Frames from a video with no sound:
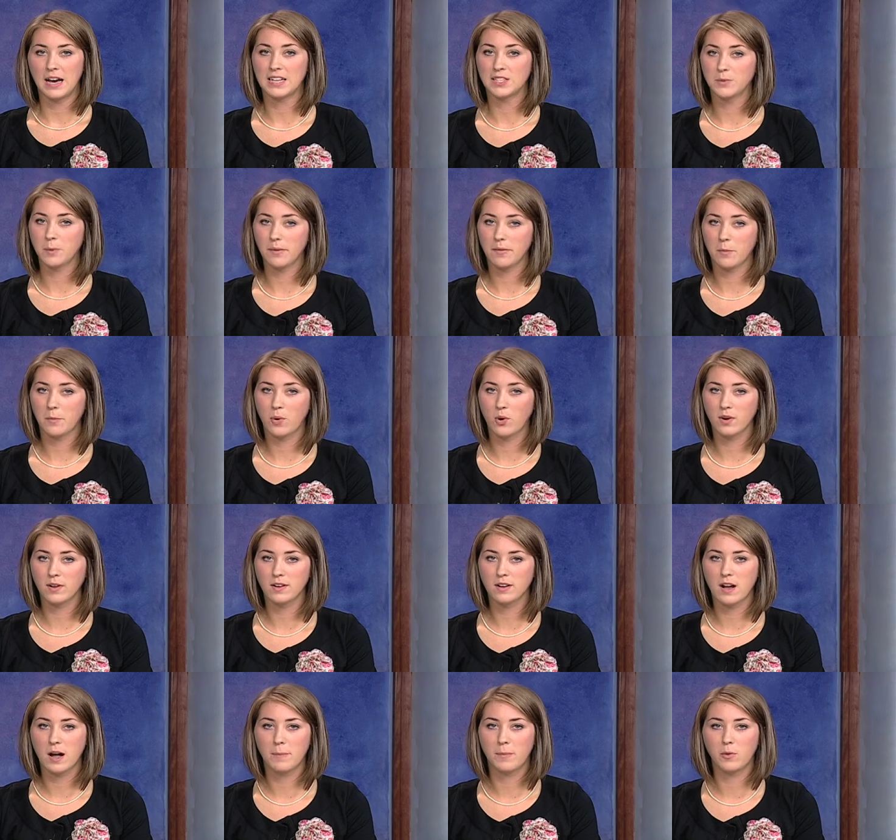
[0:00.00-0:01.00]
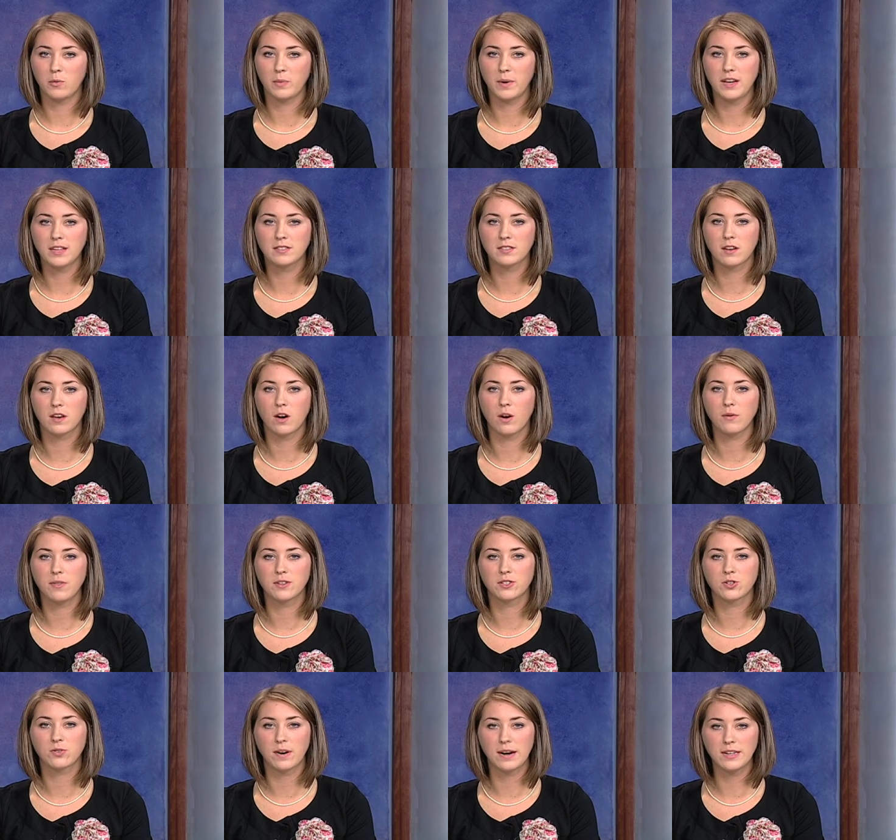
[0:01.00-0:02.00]
As we reported a couple weeks ago, the
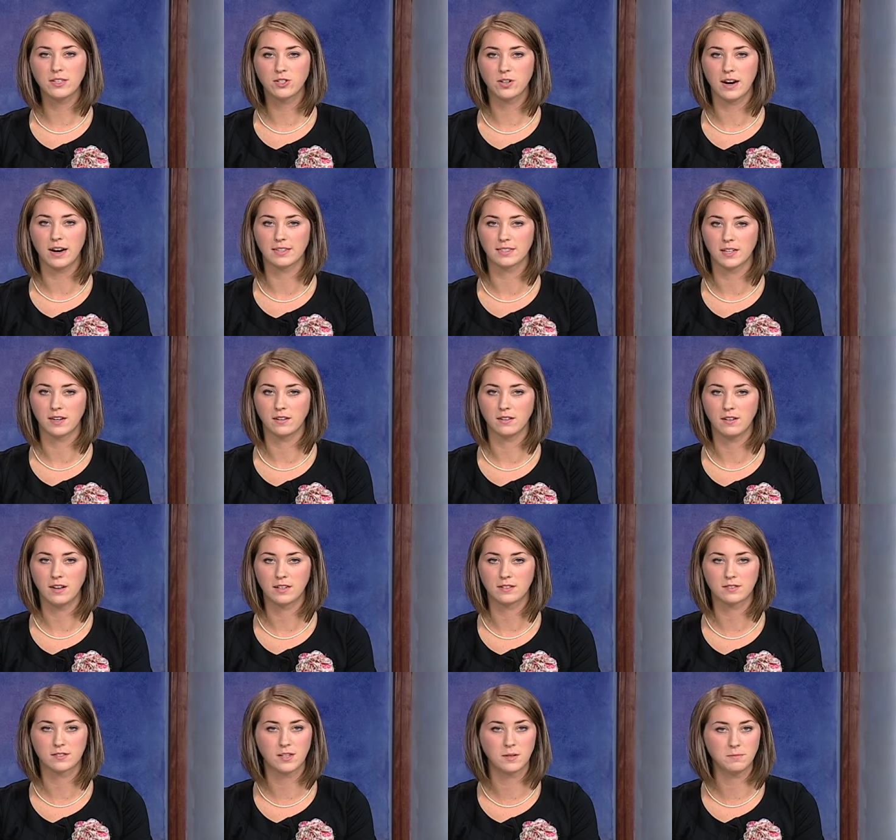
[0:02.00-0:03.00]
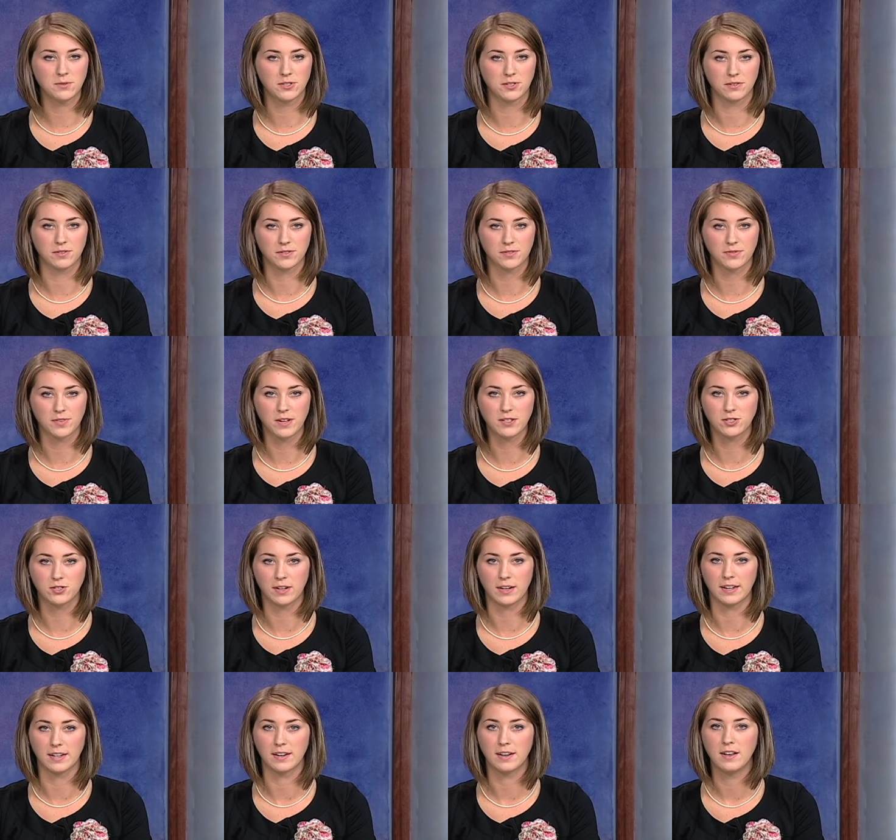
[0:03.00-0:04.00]
train track tunnel has some students
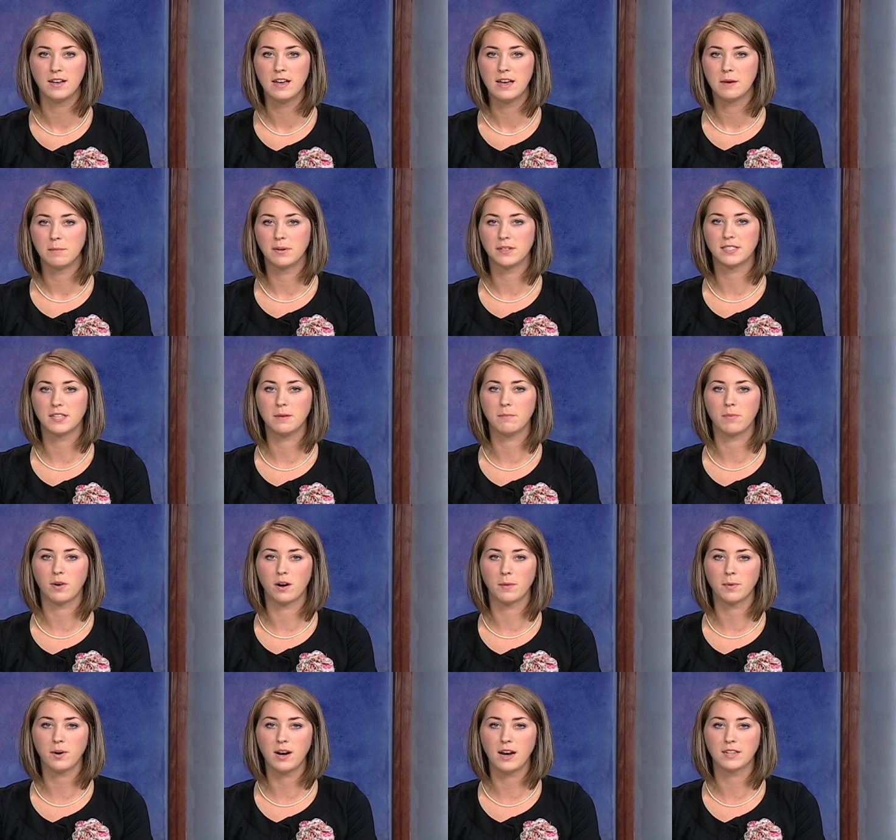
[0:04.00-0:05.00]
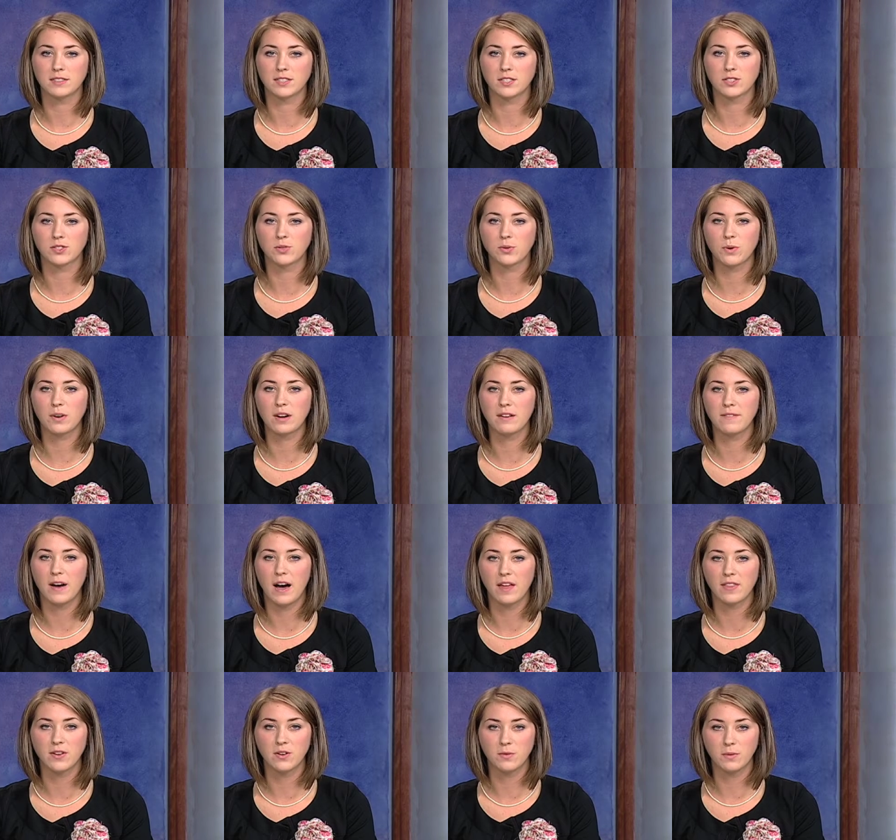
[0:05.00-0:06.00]
frustrated. But Tim Barber has the story of
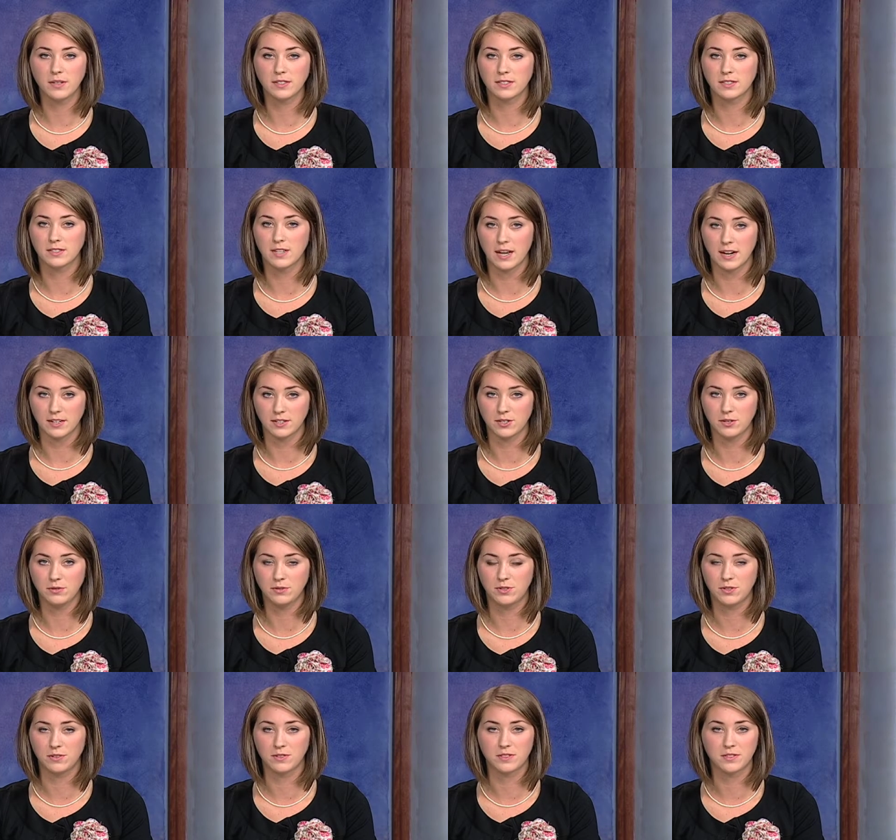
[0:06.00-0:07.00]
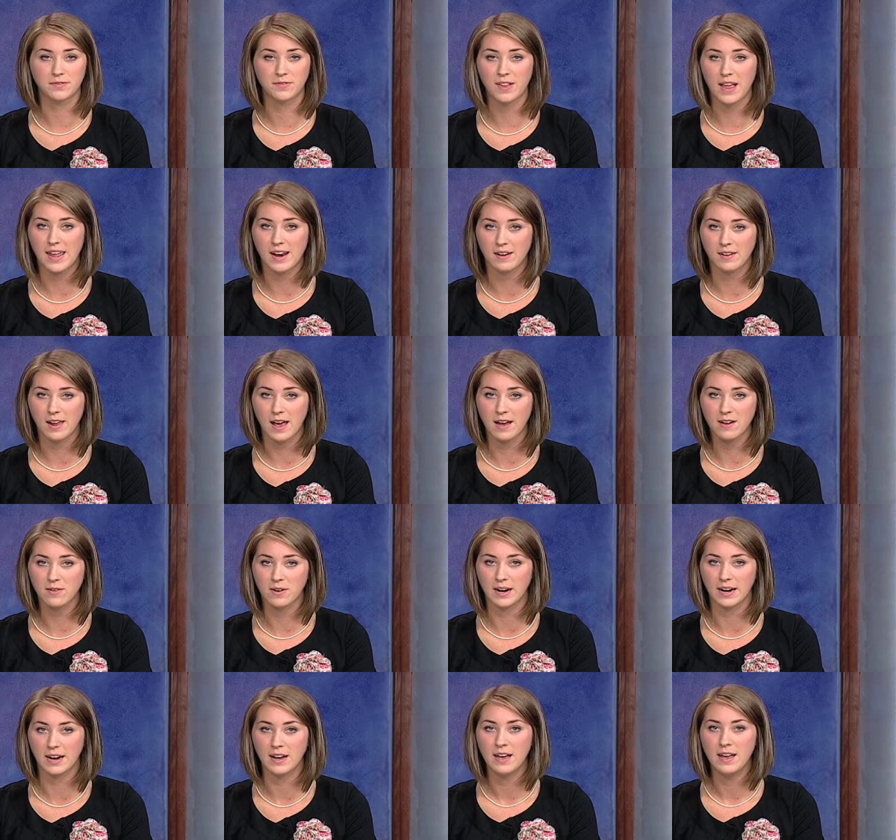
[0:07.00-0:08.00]
how the noise is getting two students flat out
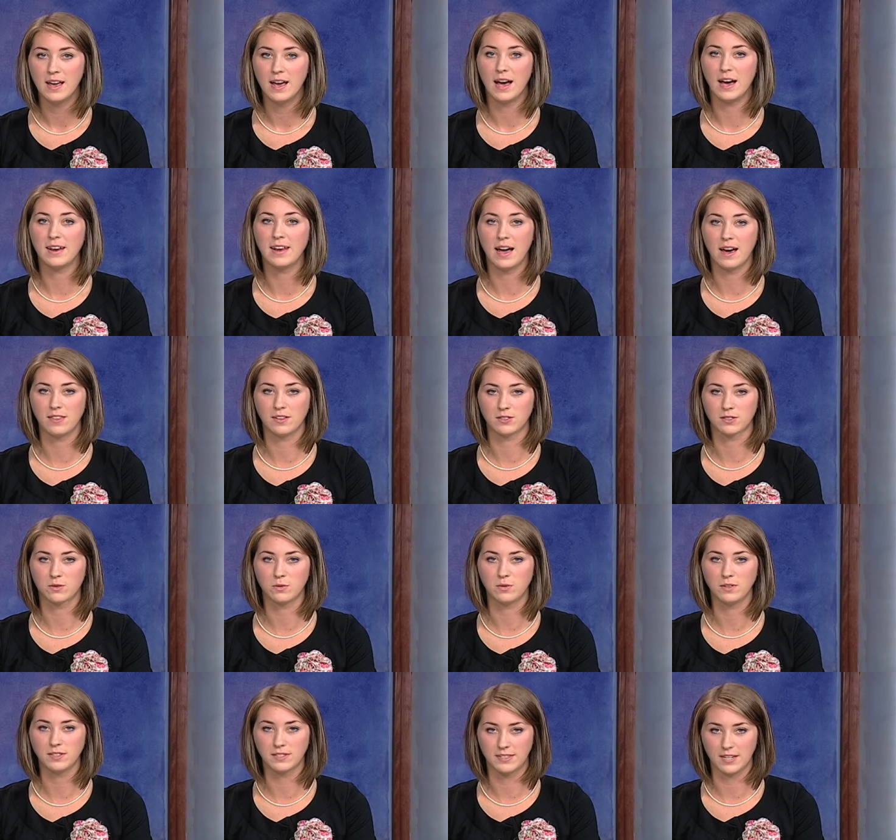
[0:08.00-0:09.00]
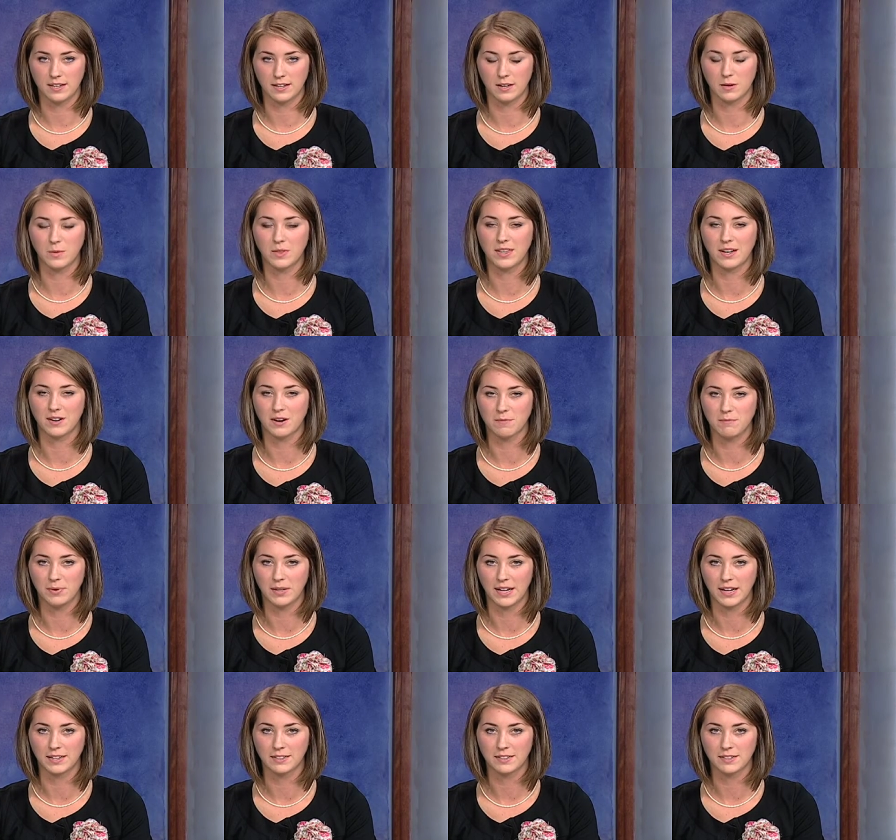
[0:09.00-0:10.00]
angry and how the school is dealing with their
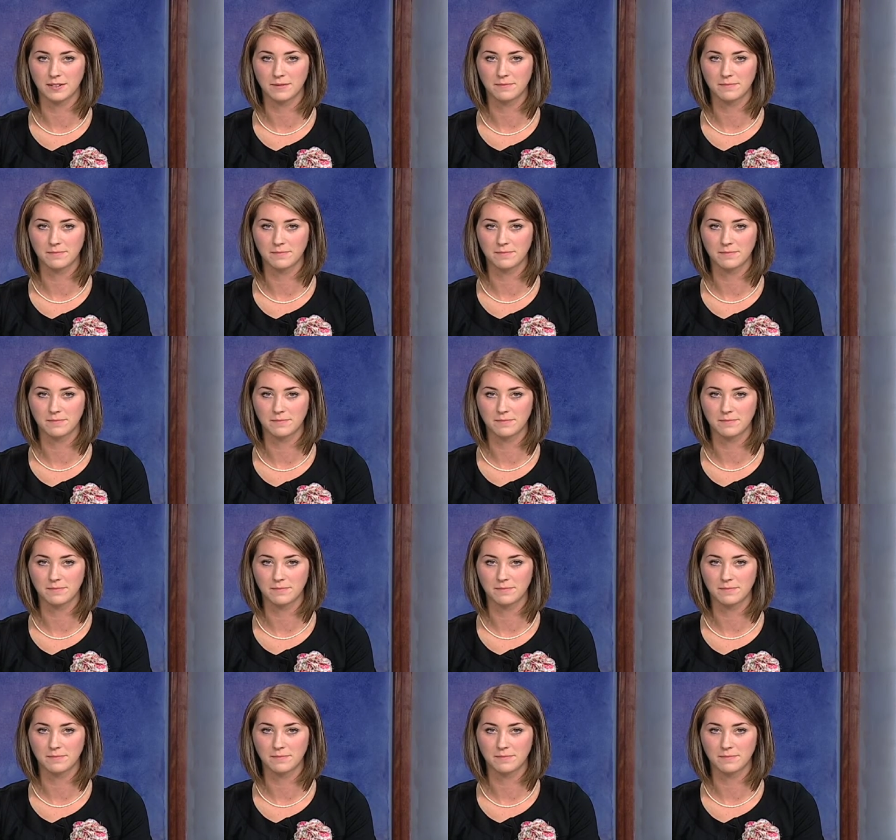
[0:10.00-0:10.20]
complaint.